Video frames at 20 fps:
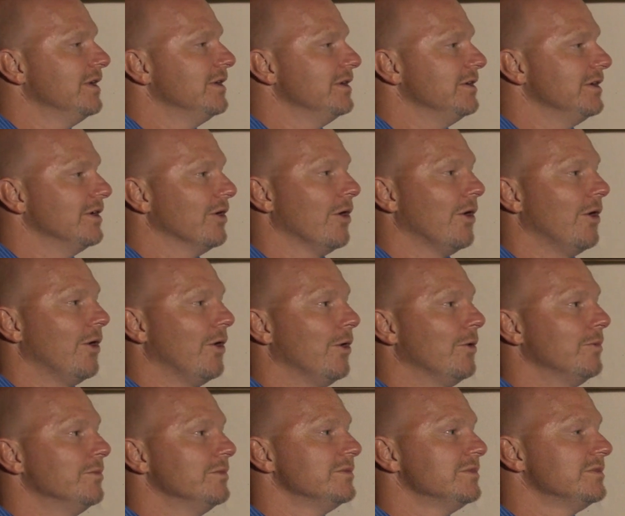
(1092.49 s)
you go
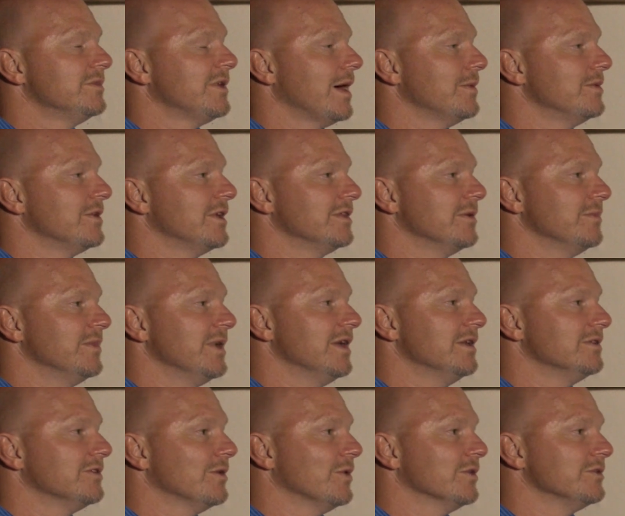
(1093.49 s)
home, time you get to
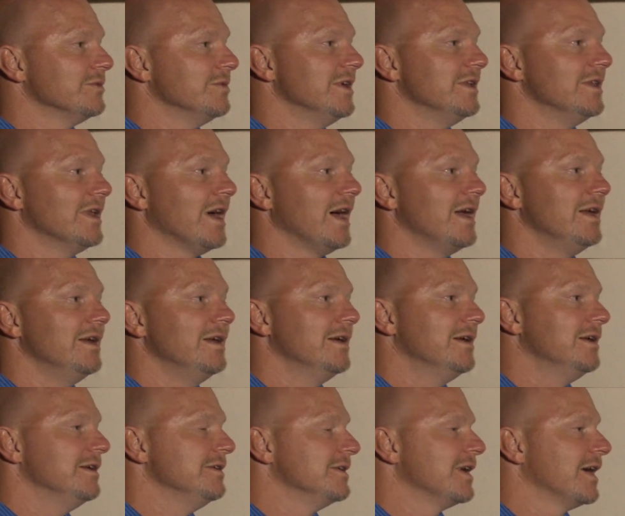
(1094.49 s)
bed, it's almost midnight.
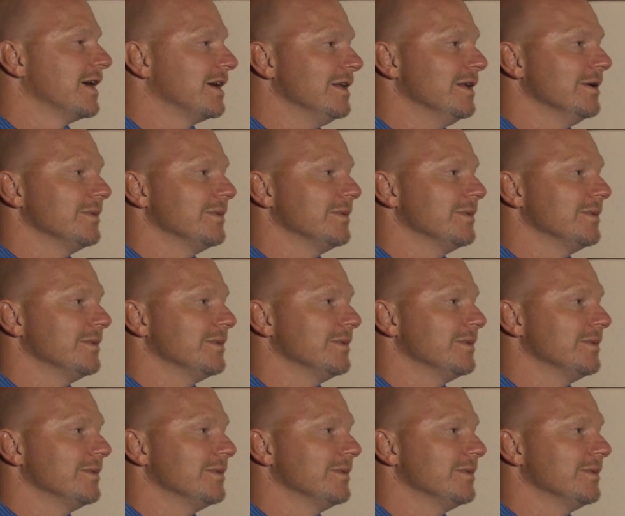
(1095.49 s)
You got to get